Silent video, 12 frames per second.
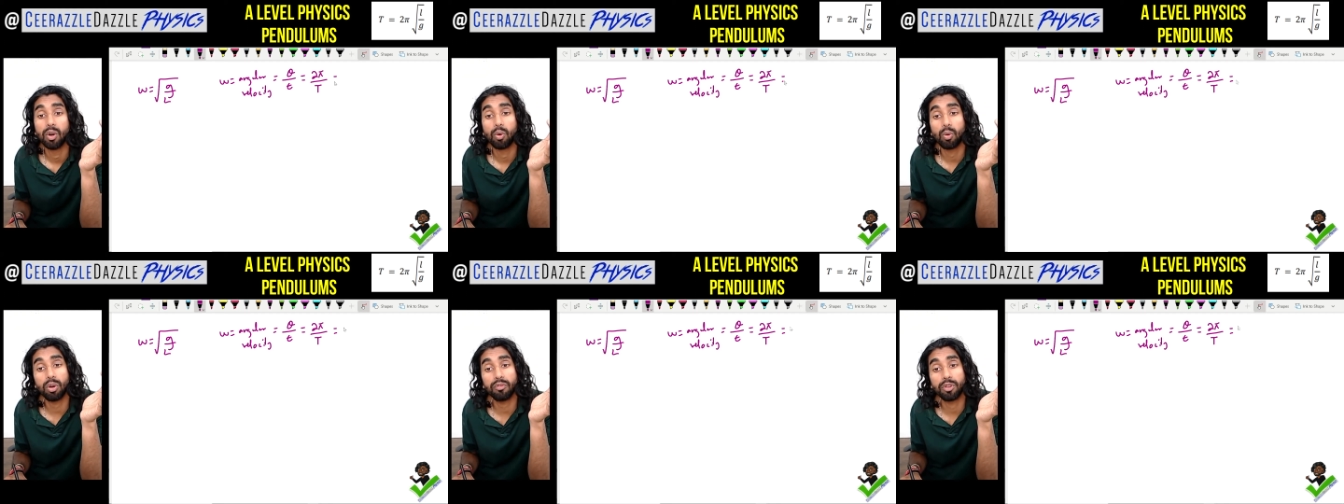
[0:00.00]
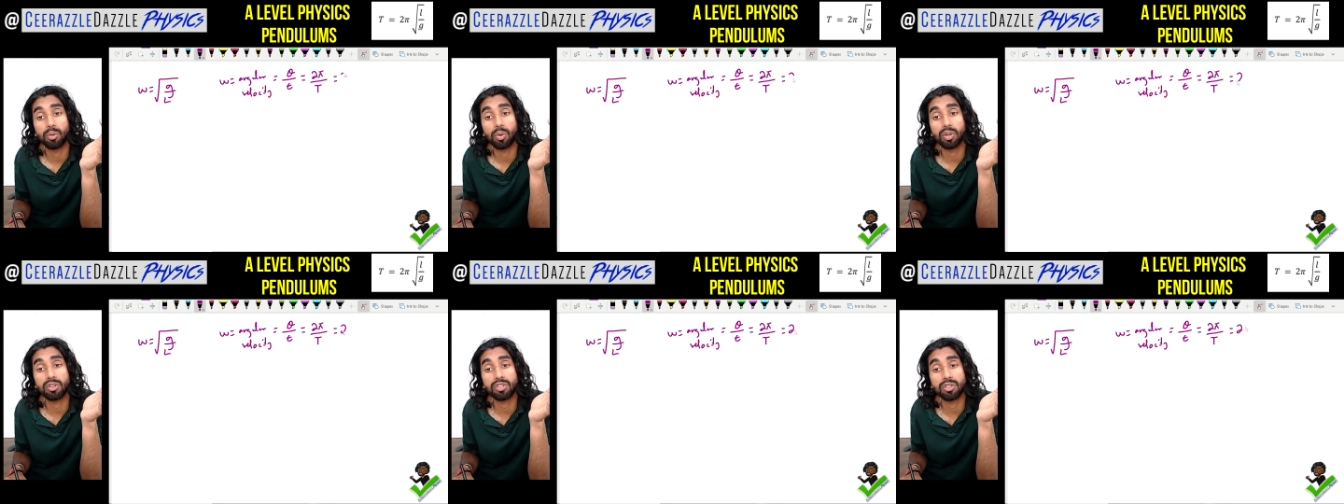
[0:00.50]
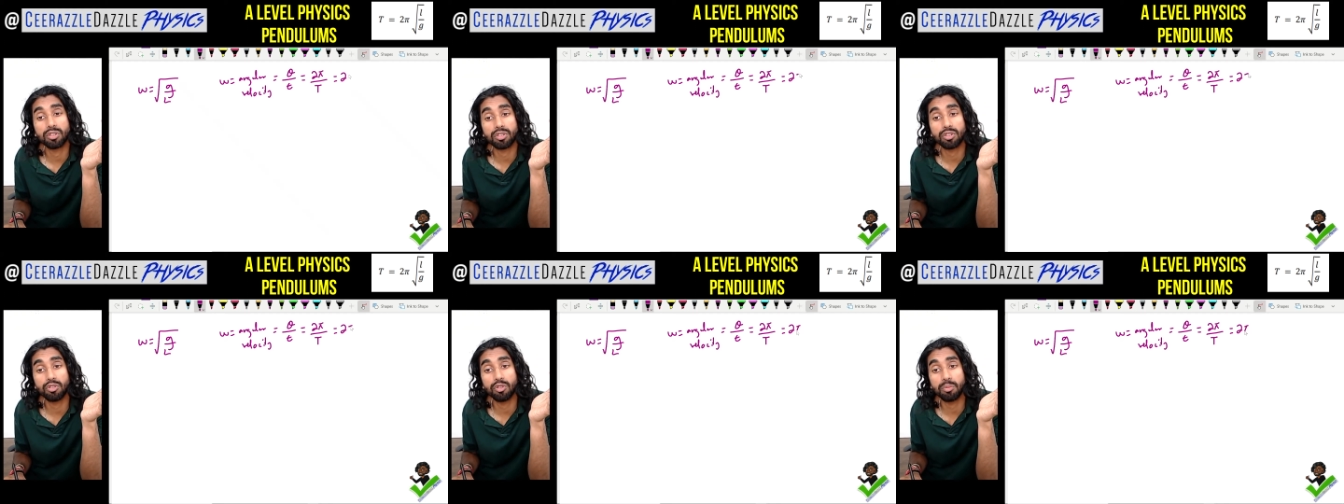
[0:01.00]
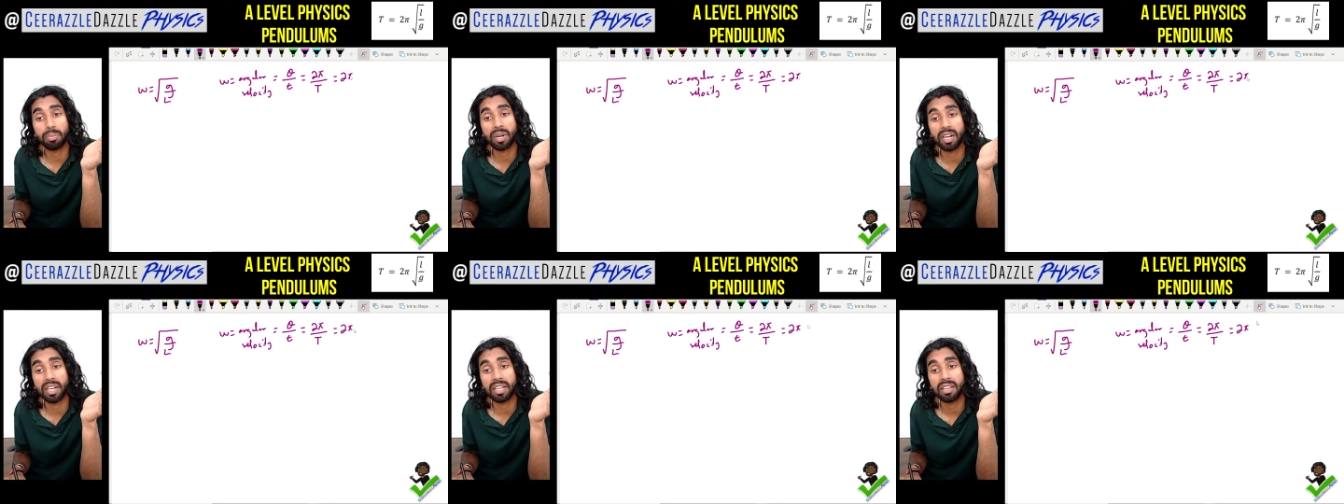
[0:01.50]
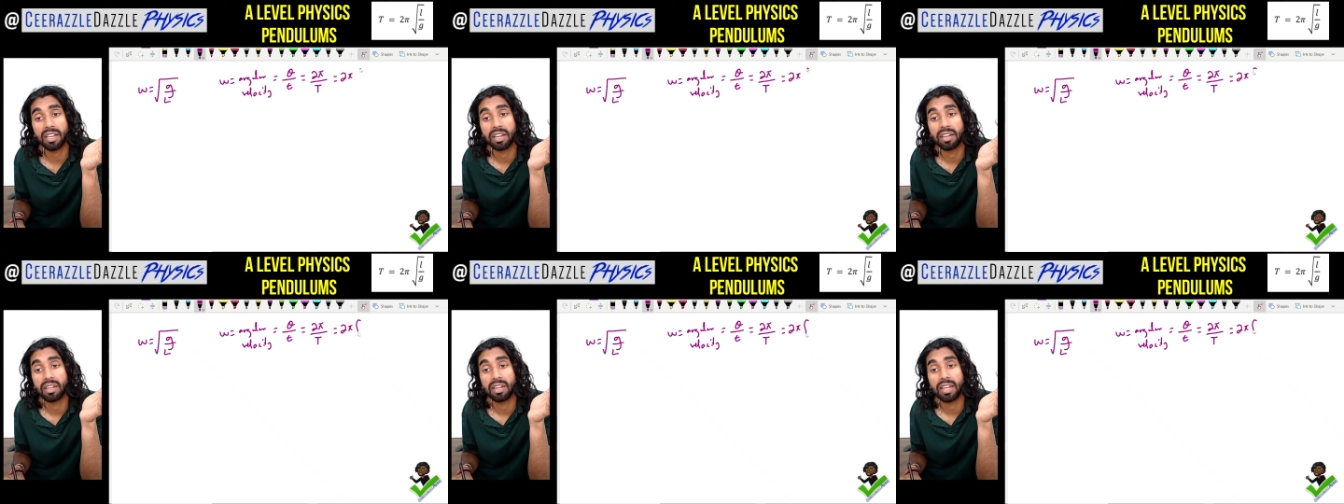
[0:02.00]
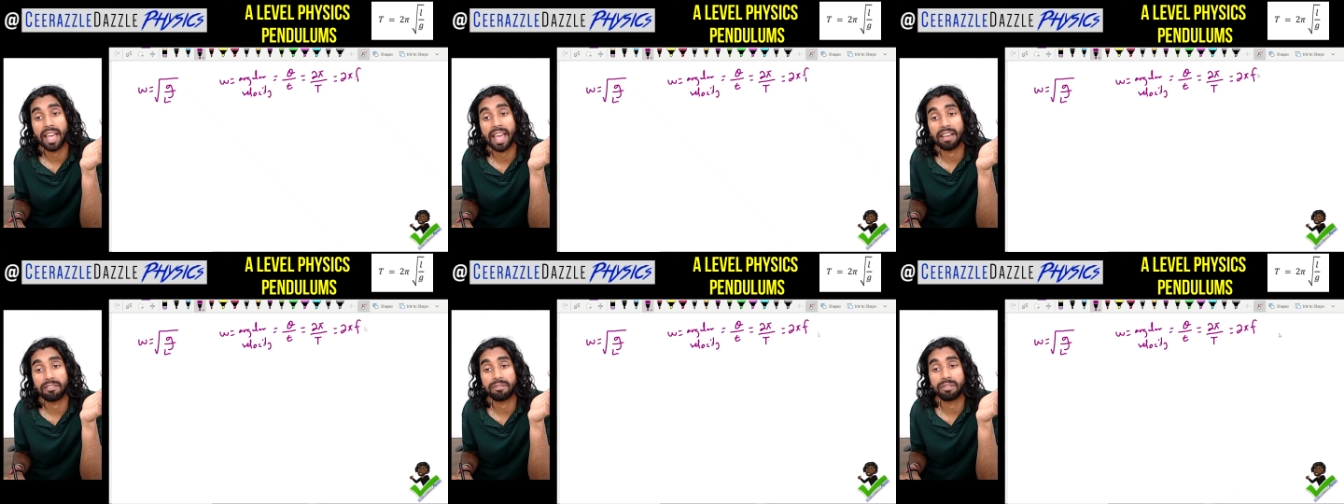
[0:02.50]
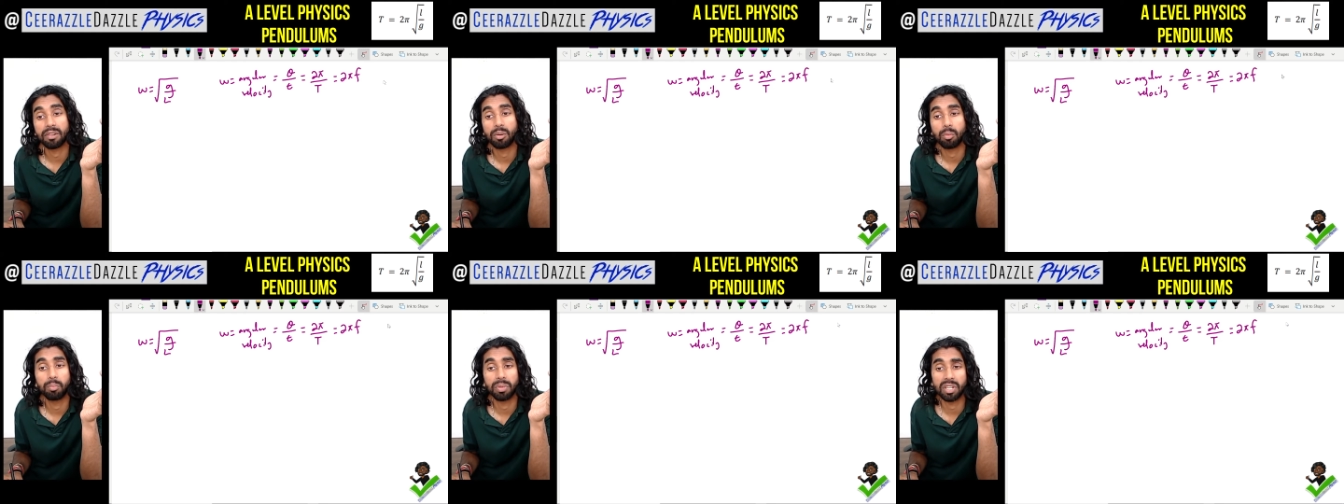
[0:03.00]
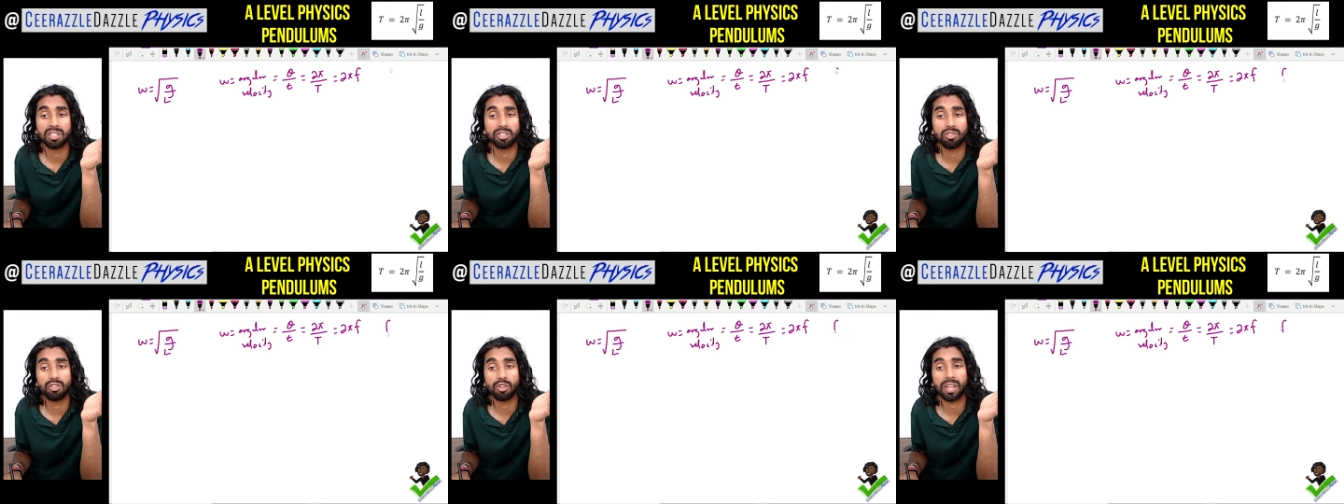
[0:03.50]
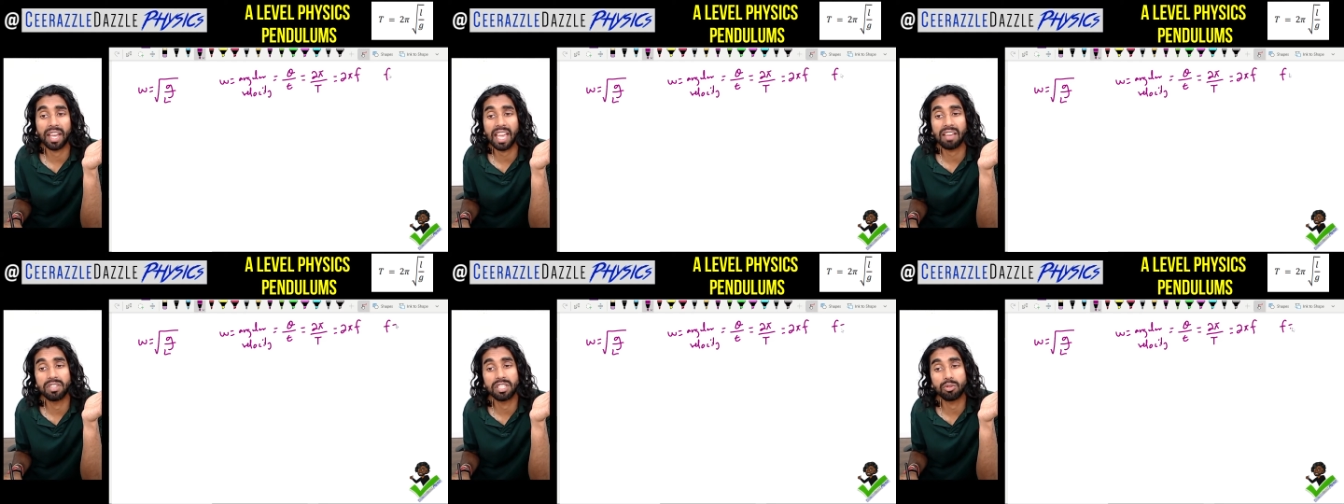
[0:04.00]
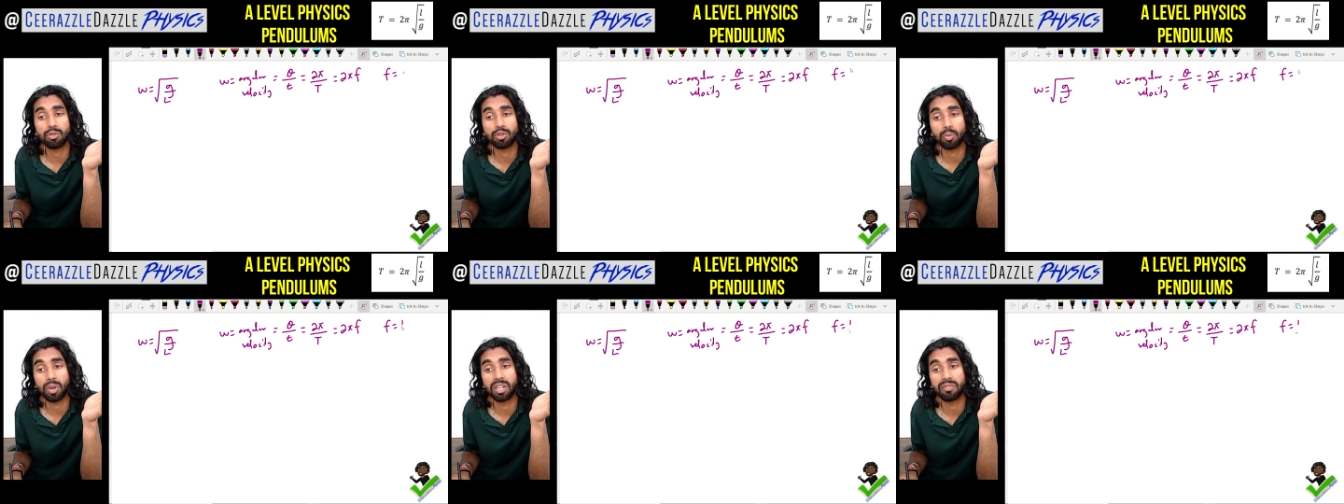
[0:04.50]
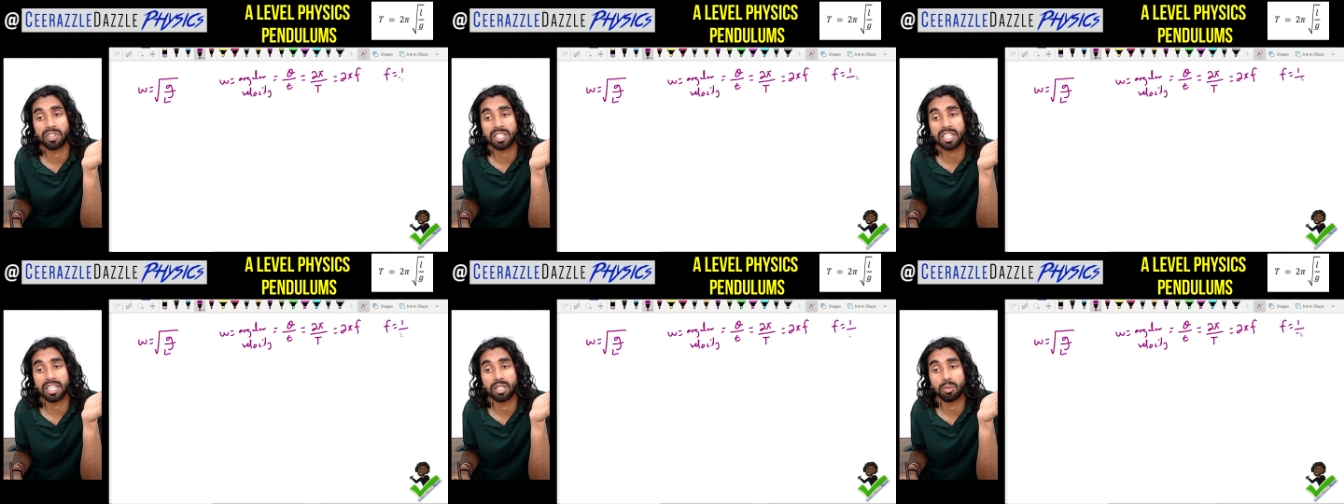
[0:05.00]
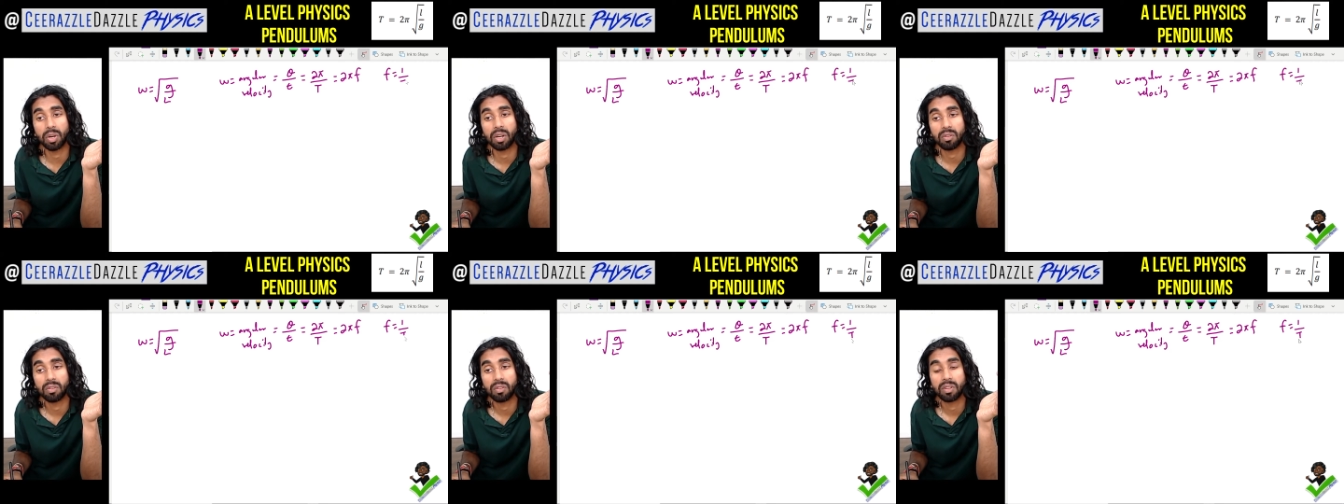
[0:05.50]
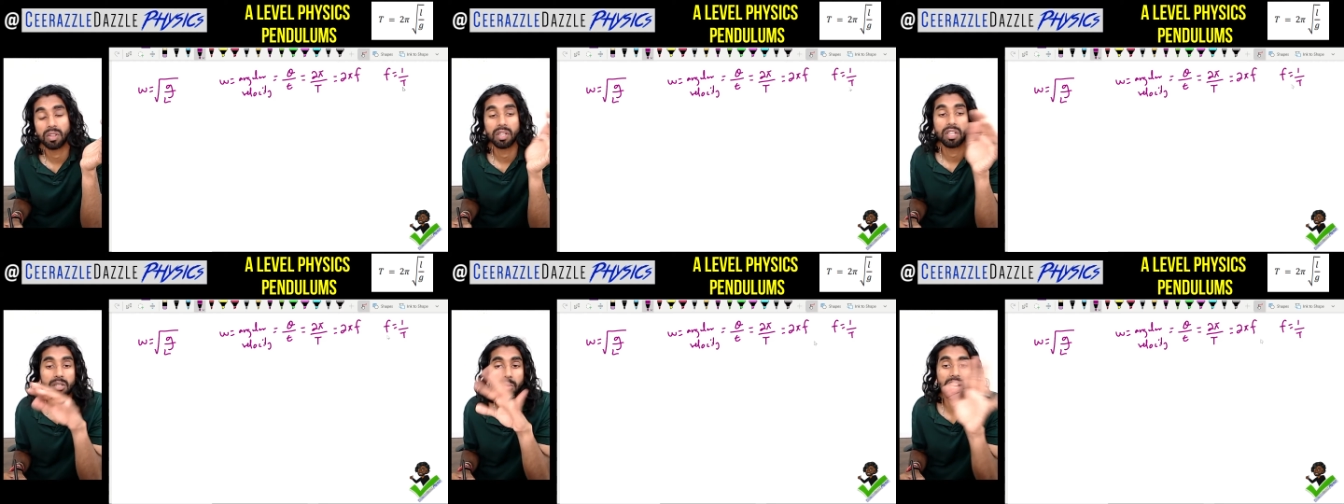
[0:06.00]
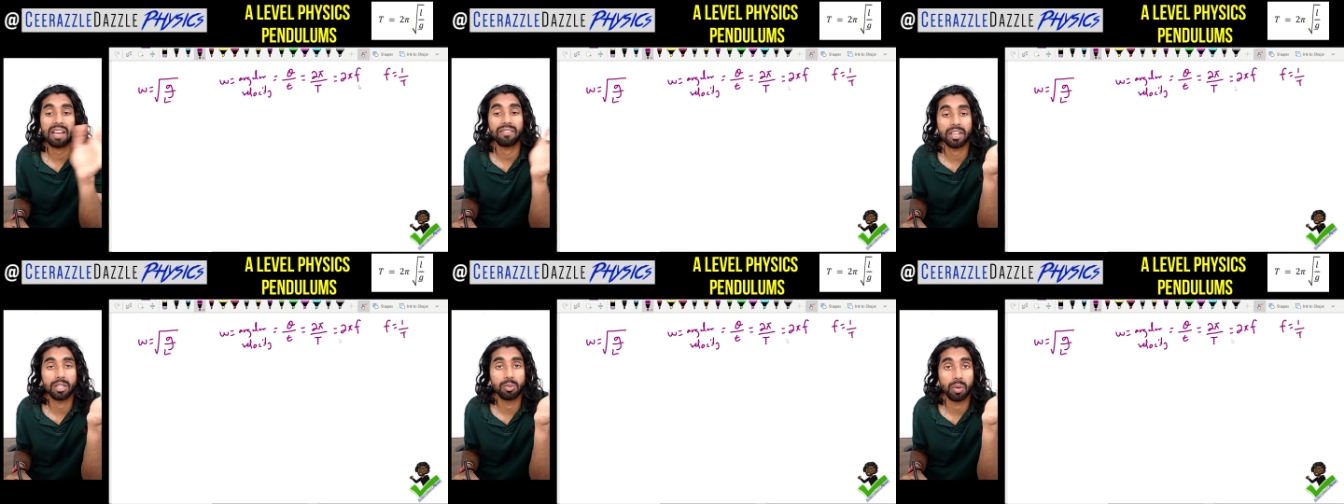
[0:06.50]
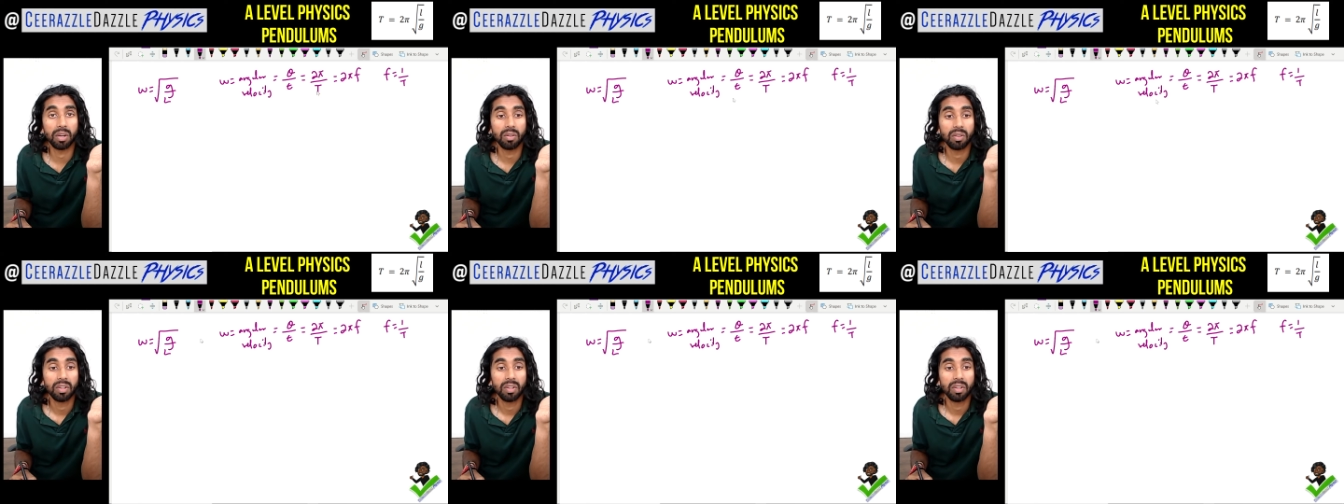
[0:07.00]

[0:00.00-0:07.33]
Or if you want, 2 pi f, because you know that f is equal to 1 over t as well. So we have that as well.